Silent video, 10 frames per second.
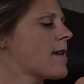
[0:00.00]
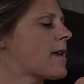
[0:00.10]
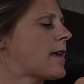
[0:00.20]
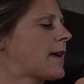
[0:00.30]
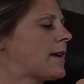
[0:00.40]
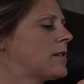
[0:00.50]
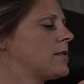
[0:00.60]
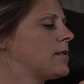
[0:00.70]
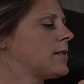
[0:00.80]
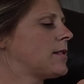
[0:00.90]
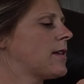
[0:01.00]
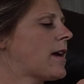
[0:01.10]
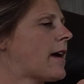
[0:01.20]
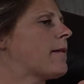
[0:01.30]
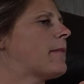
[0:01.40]
And
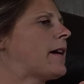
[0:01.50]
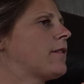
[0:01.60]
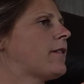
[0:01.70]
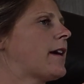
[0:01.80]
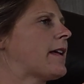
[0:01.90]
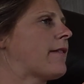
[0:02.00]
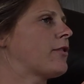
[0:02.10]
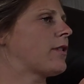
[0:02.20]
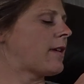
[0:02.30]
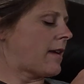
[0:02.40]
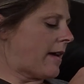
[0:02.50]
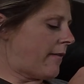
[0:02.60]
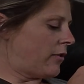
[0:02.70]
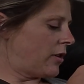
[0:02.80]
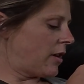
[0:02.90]
I modified everything
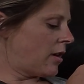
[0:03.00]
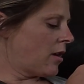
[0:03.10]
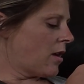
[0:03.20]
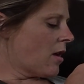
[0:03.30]
heavily.